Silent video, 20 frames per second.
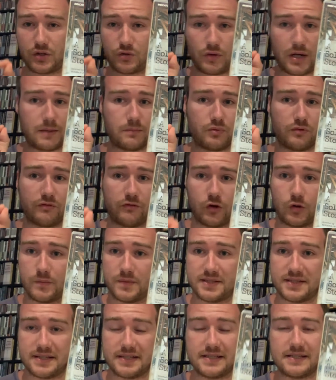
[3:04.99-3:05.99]
Great
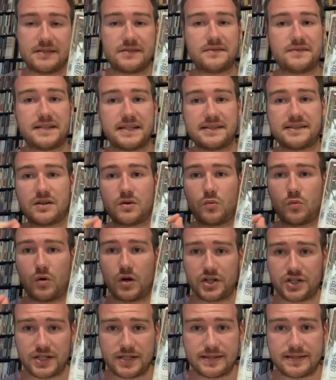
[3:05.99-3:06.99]
performances. Denzel
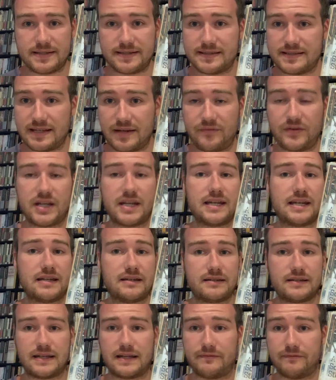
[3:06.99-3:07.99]
Washington's even in
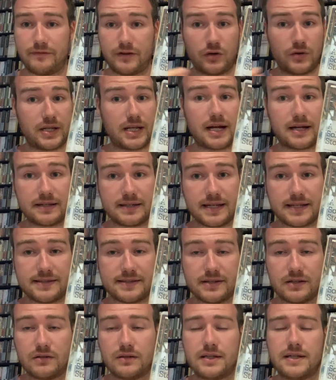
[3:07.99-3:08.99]
it, a very young
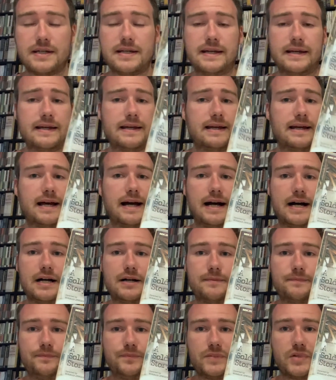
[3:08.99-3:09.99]
Denzel.
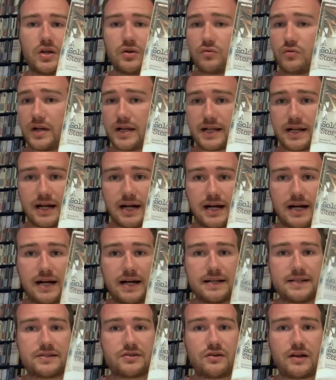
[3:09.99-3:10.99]
You know, great
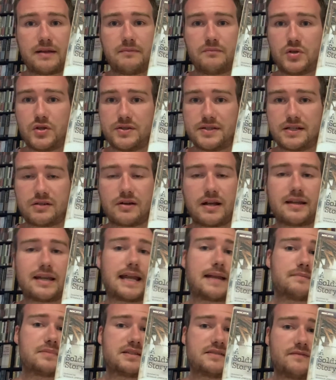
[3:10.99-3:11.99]
cast, great music, great
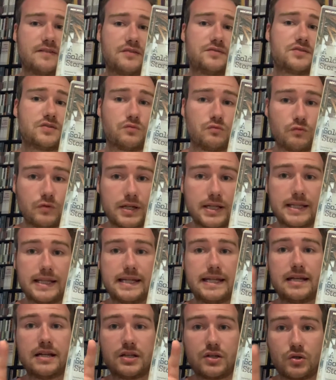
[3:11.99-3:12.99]
atmosphere. It's a
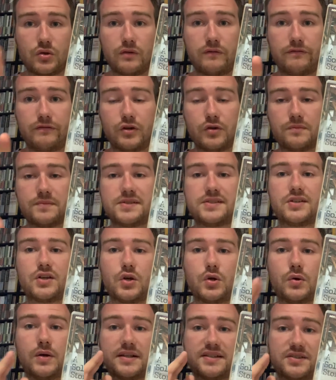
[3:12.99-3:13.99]
really good film.
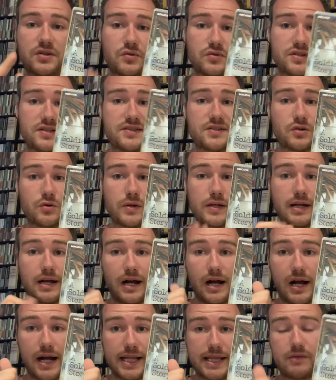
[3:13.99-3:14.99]
So A Soldier Story, I
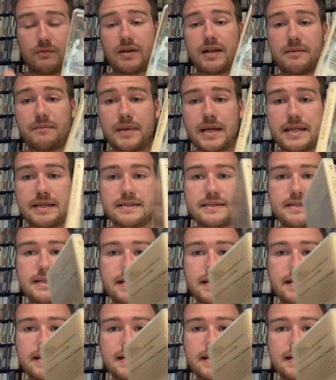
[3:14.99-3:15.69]
highly recommend.